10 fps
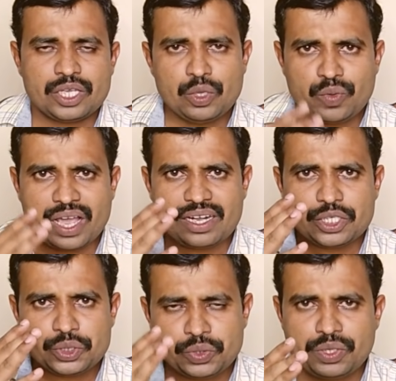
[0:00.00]
you
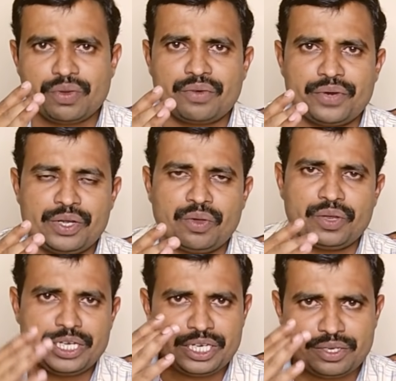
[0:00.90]
can shoot your video,
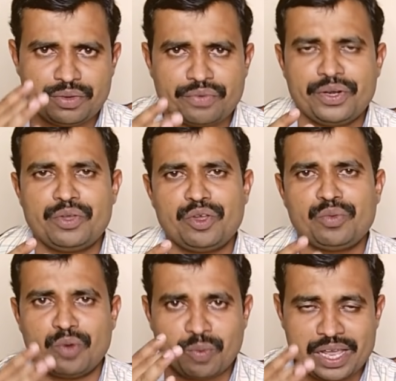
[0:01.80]
edit your video
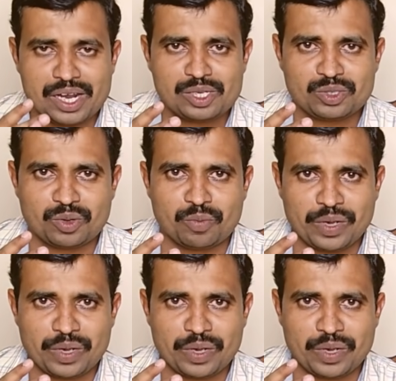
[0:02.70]
in mobile also,